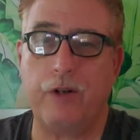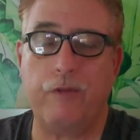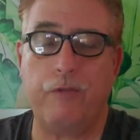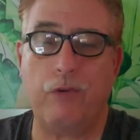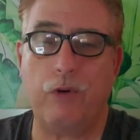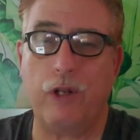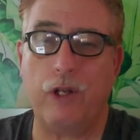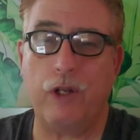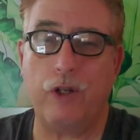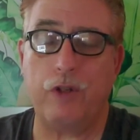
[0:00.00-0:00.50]
30,
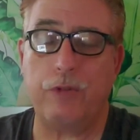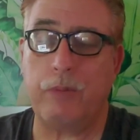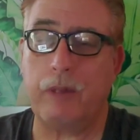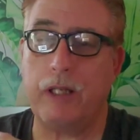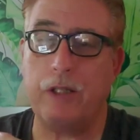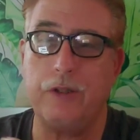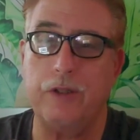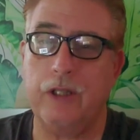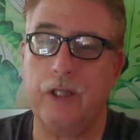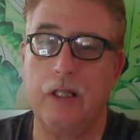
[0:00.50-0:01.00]
40 years.
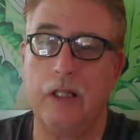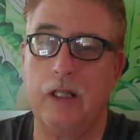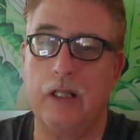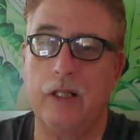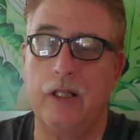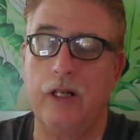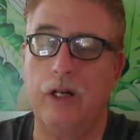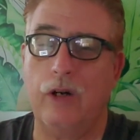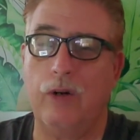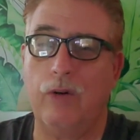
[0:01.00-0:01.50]
Because,
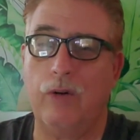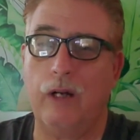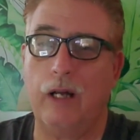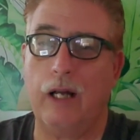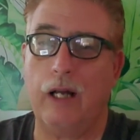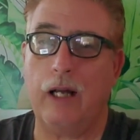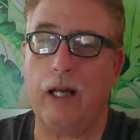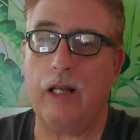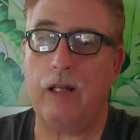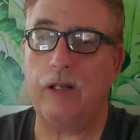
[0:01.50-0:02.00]
you know,
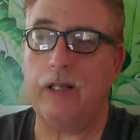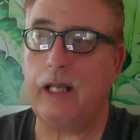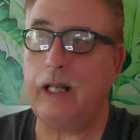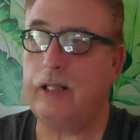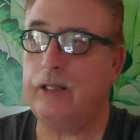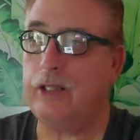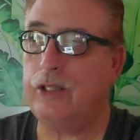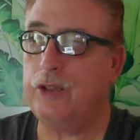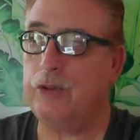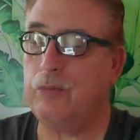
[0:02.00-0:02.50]
I look
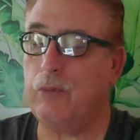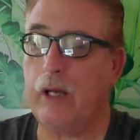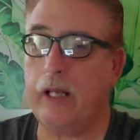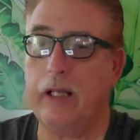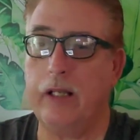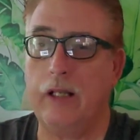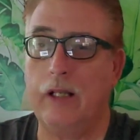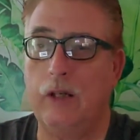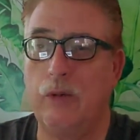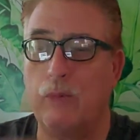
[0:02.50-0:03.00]
at it this way.
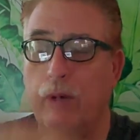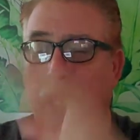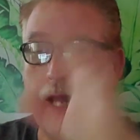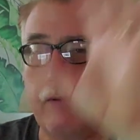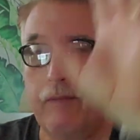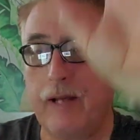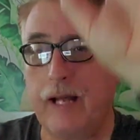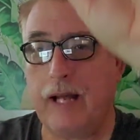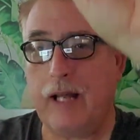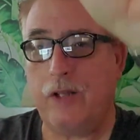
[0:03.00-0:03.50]
We
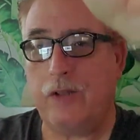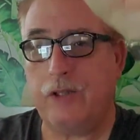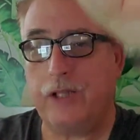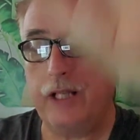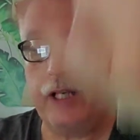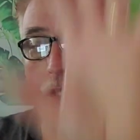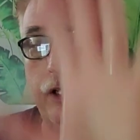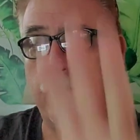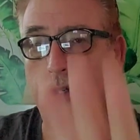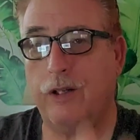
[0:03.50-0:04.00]
have a house
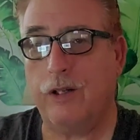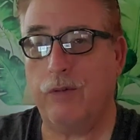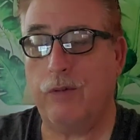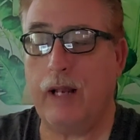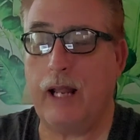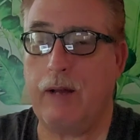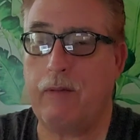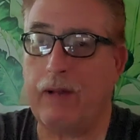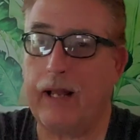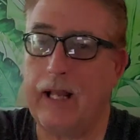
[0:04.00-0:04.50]
here.
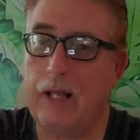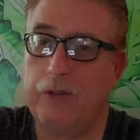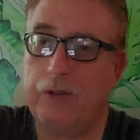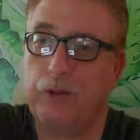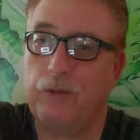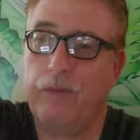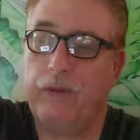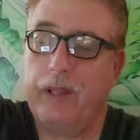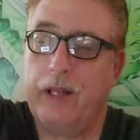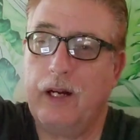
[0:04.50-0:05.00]
We have a
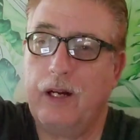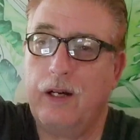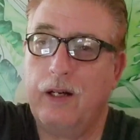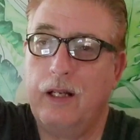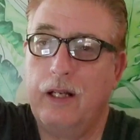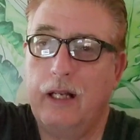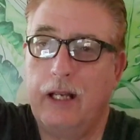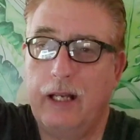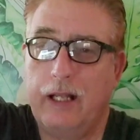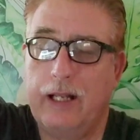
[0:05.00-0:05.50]
house over there.
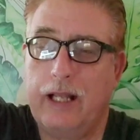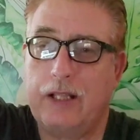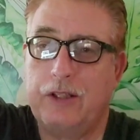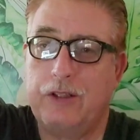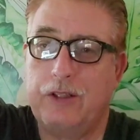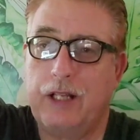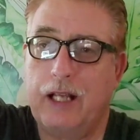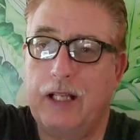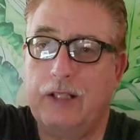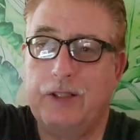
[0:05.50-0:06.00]
And
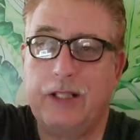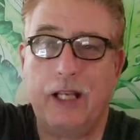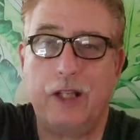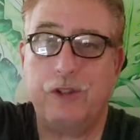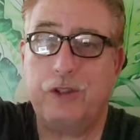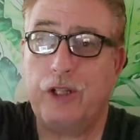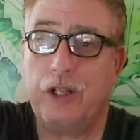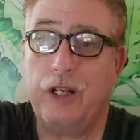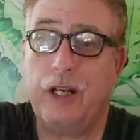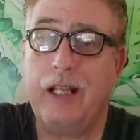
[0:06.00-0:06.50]
that's a nice
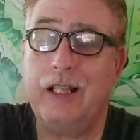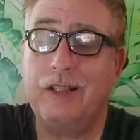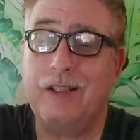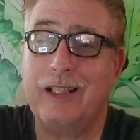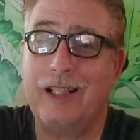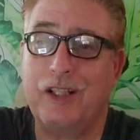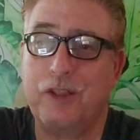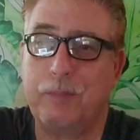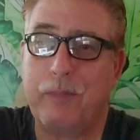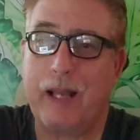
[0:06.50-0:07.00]
house. You could
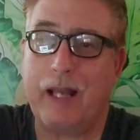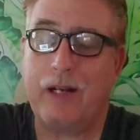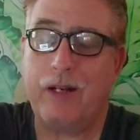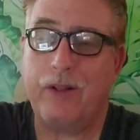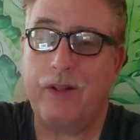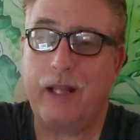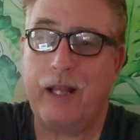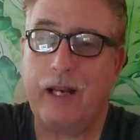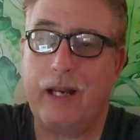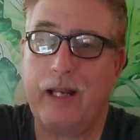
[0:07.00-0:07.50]
easily expand
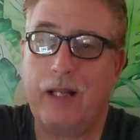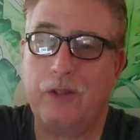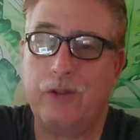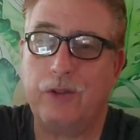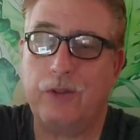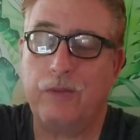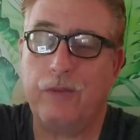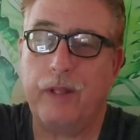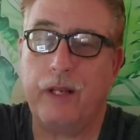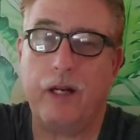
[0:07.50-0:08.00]
on that
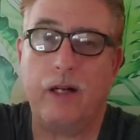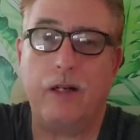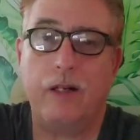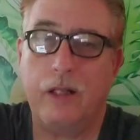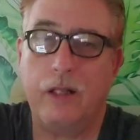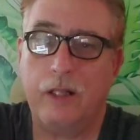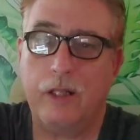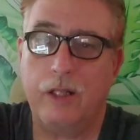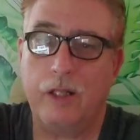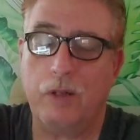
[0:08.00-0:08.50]
house over there.
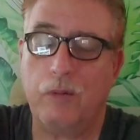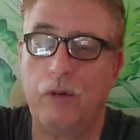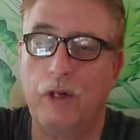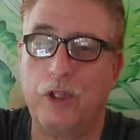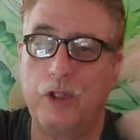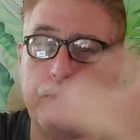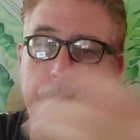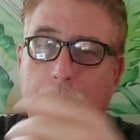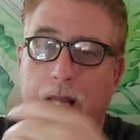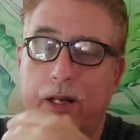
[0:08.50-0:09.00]
You want to
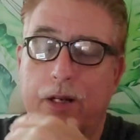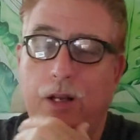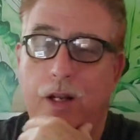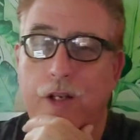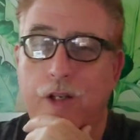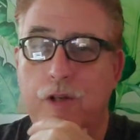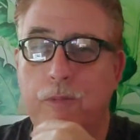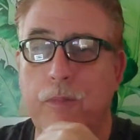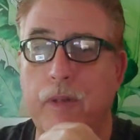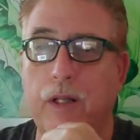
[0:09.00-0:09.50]
expand
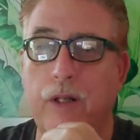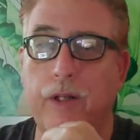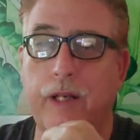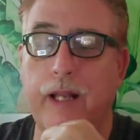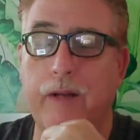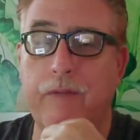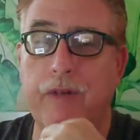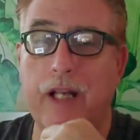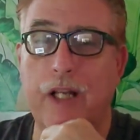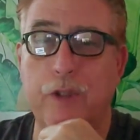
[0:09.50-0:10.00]
on it, you build it and
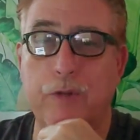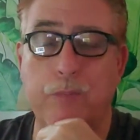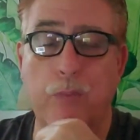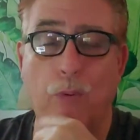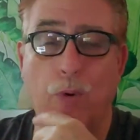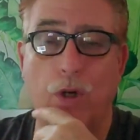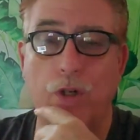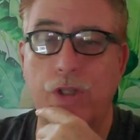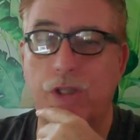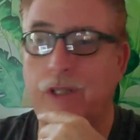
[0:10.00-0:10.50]
have a nice
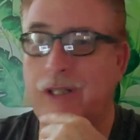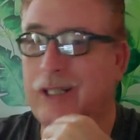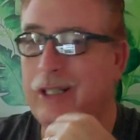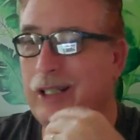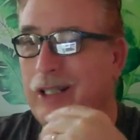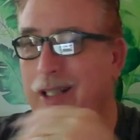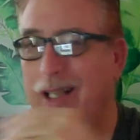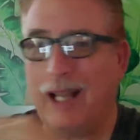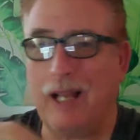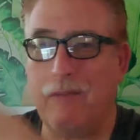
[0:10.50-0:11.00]
porch.
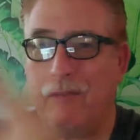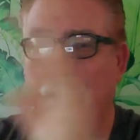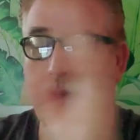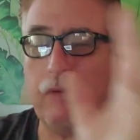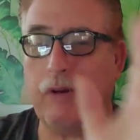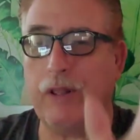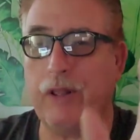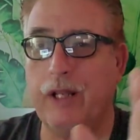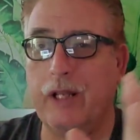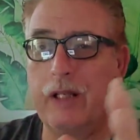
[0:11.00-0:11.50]
You have
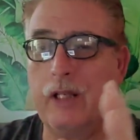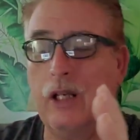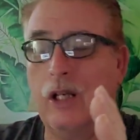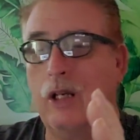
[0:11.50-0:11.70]
everything.